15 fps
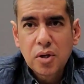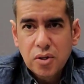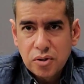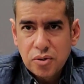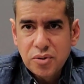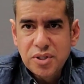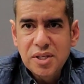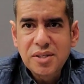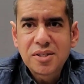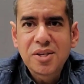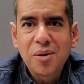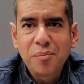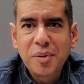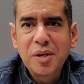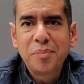You see
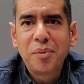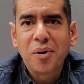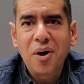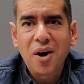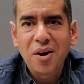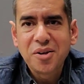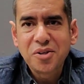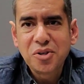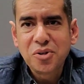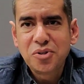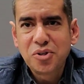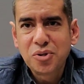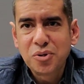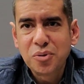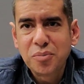some people on
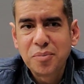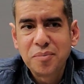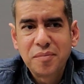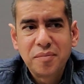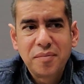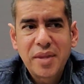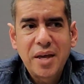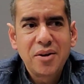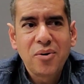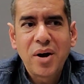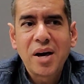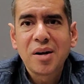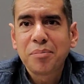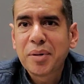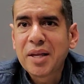YouTube that know
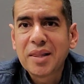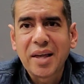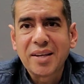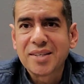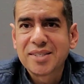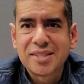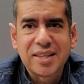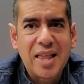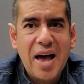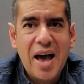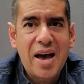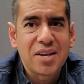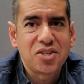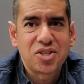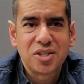how to play like
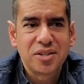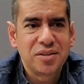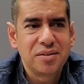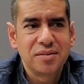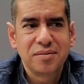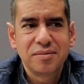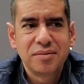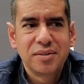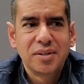Slash and